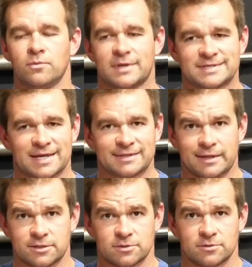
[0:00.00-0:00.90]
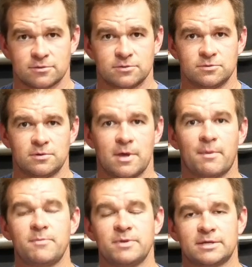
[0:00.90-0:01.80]
That's not the answer. It
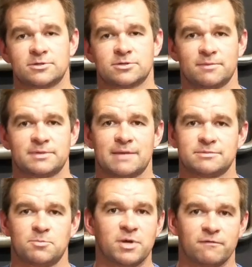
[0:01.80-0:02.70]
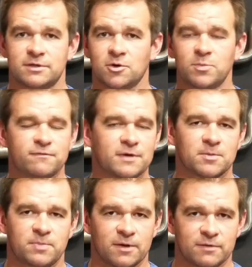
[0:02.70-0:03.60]
might be the answer sometimes to pivot. Don't be afraid to
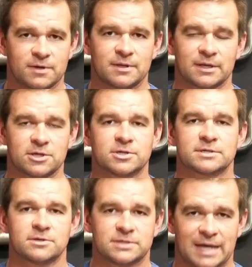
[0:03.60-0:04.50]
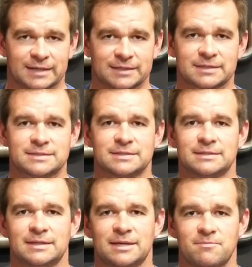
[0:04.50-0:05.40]
pivot, adjust your tactics
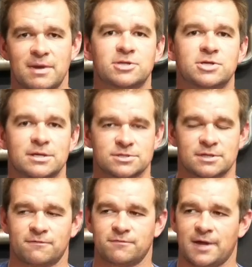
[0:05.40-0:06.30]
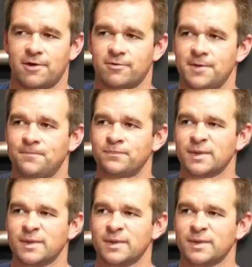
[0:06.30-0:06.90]
and make changes on the fly, right?